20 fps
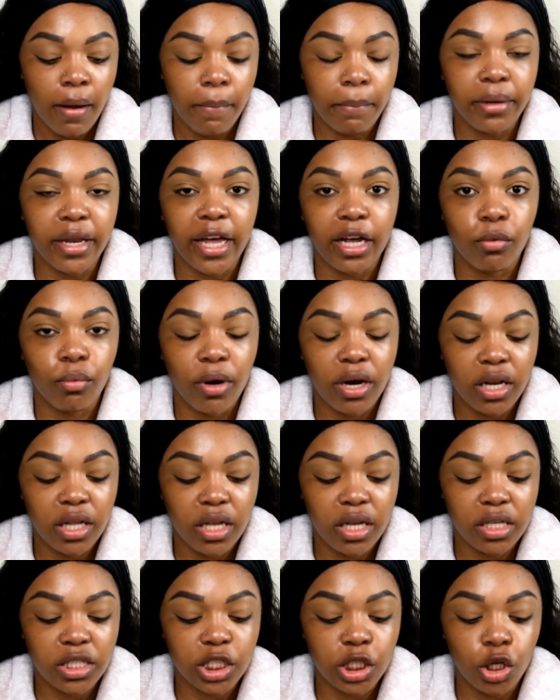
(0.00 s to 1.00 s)
Black
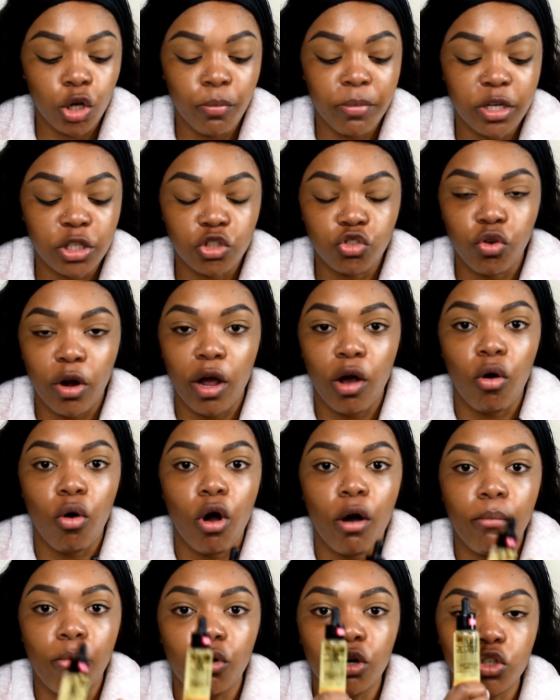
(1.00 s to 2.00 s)
Radiance Luminous Dry
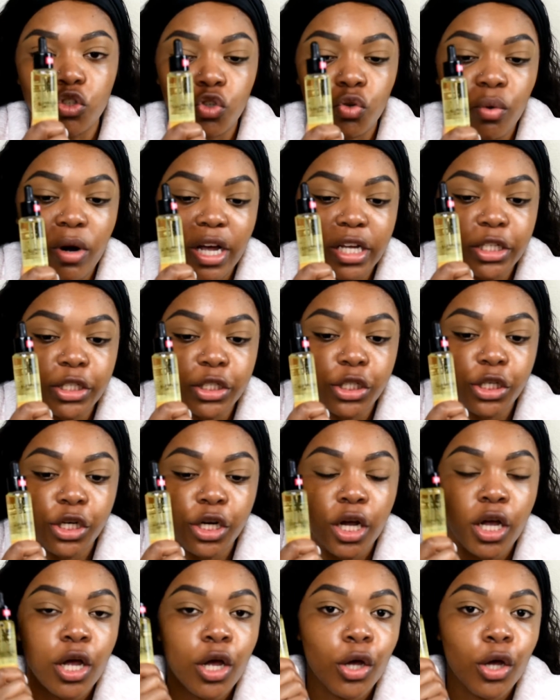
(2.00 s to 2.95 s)
Oil Moisturizer.